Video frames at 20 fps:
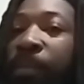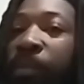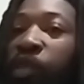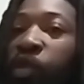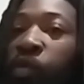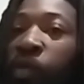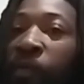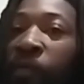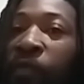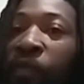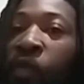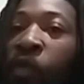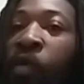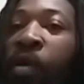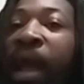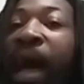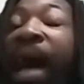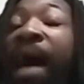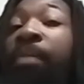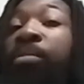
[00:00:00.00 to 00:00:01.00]
to a
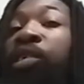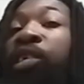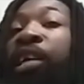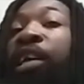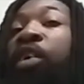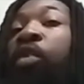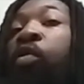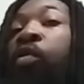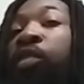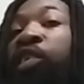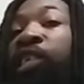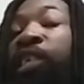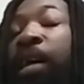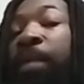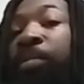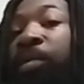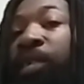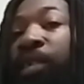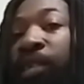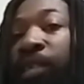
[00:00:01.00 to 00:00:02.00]
foreign object or
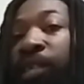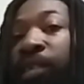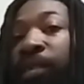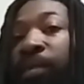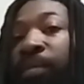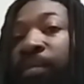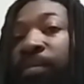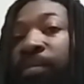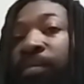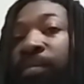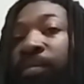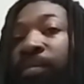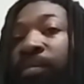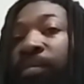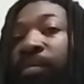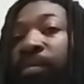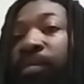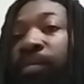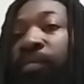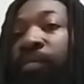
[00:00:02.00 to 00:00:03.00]
substance,
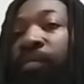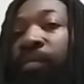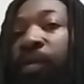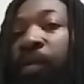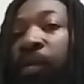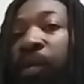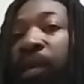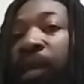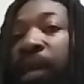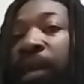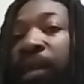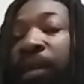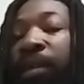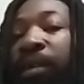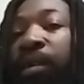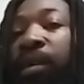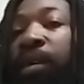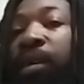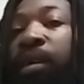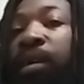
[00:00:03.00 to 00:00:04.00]
okay?
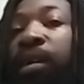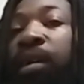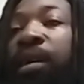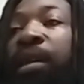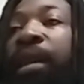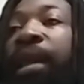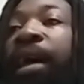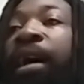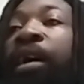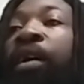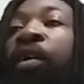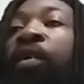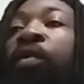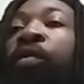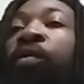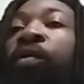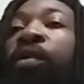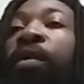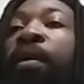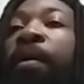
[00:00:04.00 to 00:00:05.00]

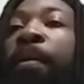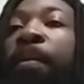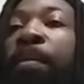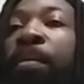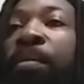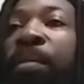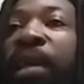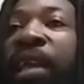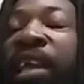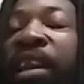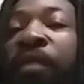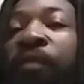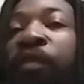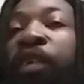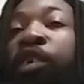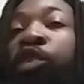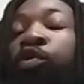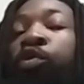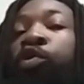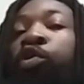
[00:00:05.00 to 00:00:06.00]
Now,
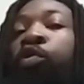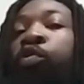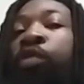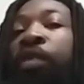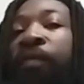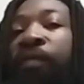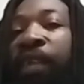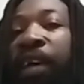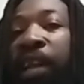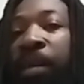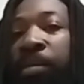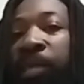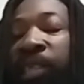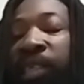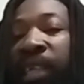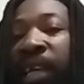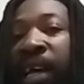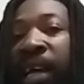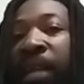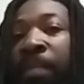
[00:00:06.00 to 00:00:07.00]
individuals who develop
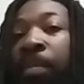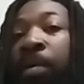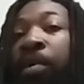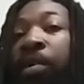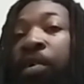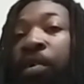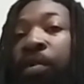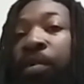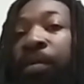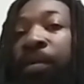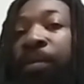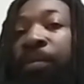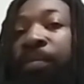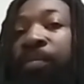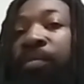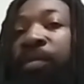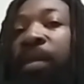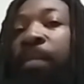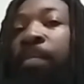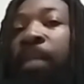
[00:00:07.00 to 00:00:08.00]
sunburn,
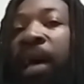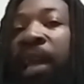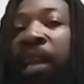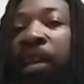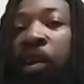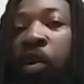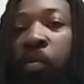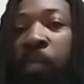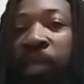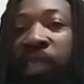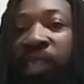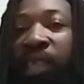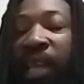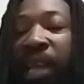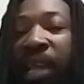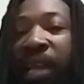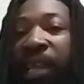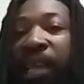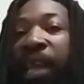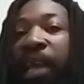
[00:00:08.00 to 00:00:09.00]
melanoma
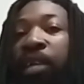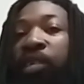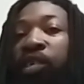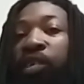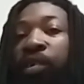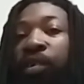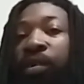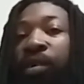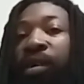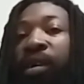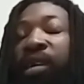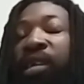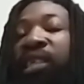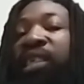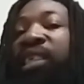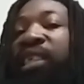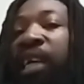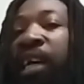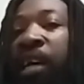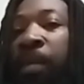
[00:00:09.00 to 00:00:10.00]
skin cancer,
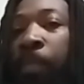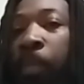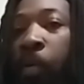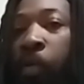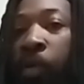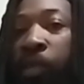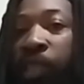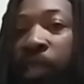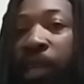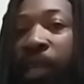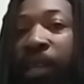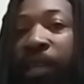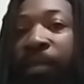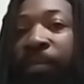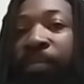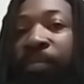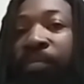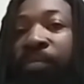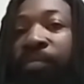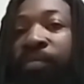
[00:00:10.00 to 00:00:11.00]
sun poisoning,
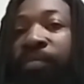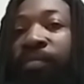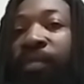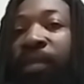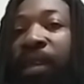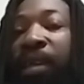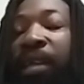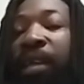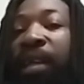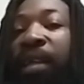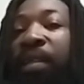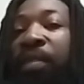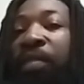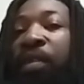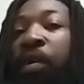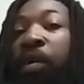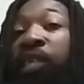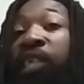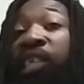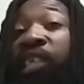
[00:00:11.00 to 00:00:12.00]

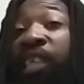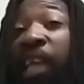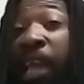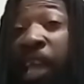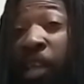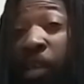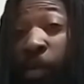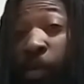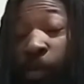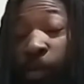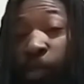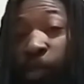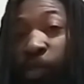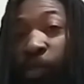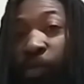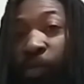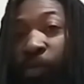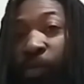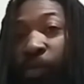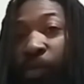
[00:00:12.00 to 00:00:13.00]
their cells